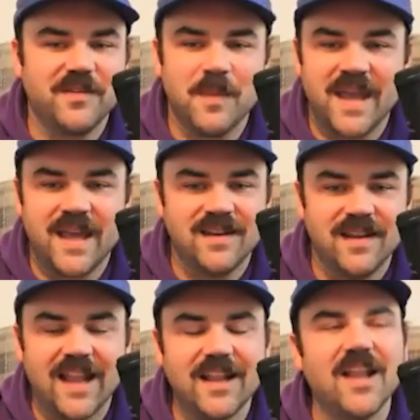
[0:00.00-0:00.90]
man
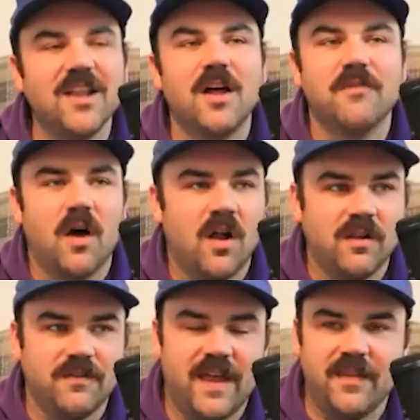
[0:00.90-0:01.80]
I, I love
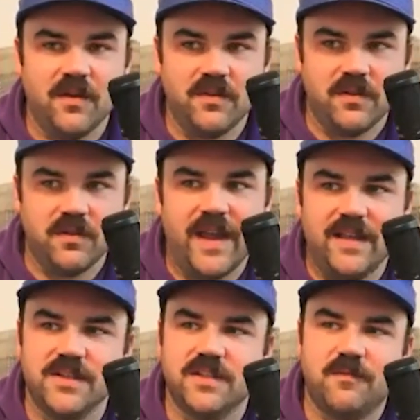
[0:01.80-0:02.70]
all of that though dude
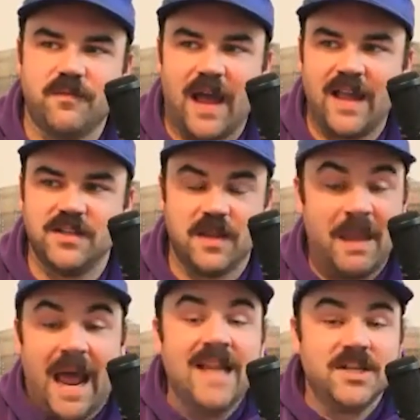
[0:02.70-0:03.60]
like just i just i
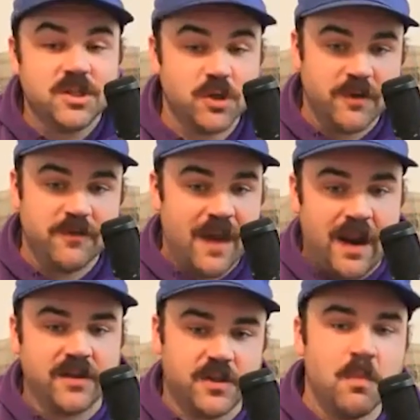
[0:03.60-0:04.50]
mean i just literally found
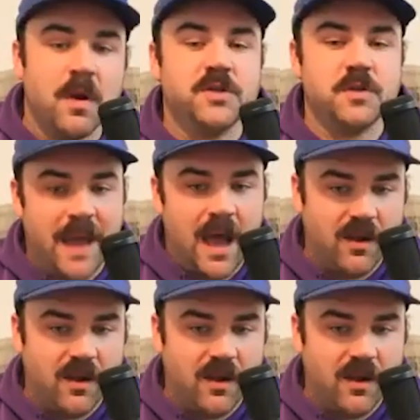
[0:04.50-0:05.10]
out so much about